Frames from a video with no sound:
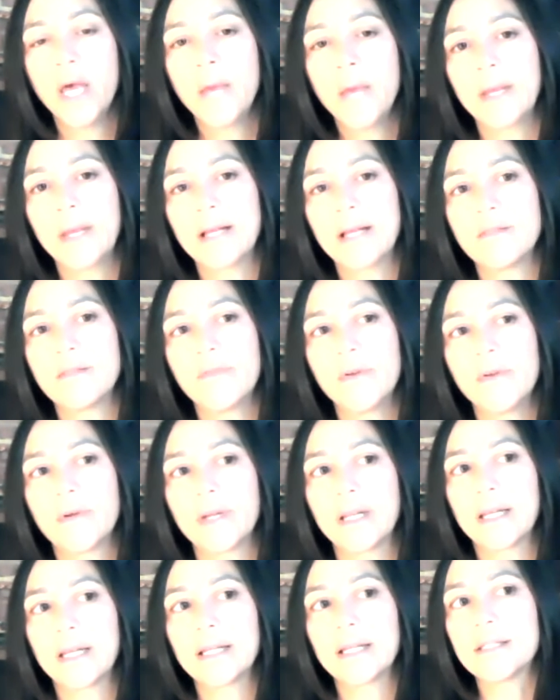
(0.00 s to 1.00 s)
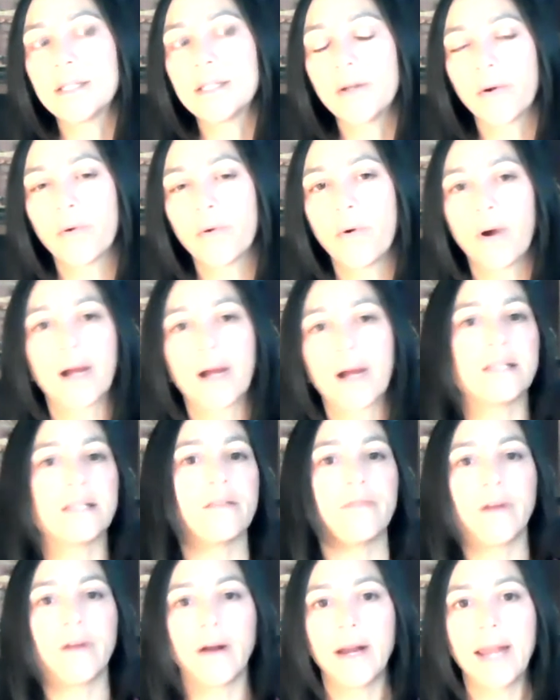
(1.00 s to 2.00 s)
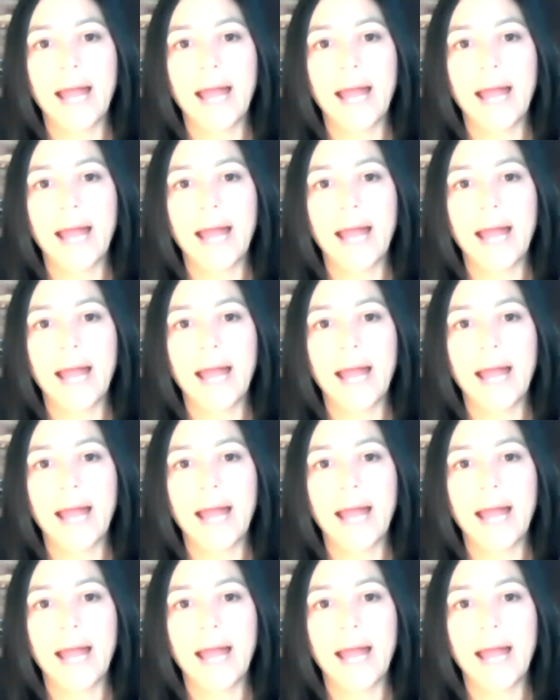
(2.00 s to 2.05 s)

because if you can consider cork as a very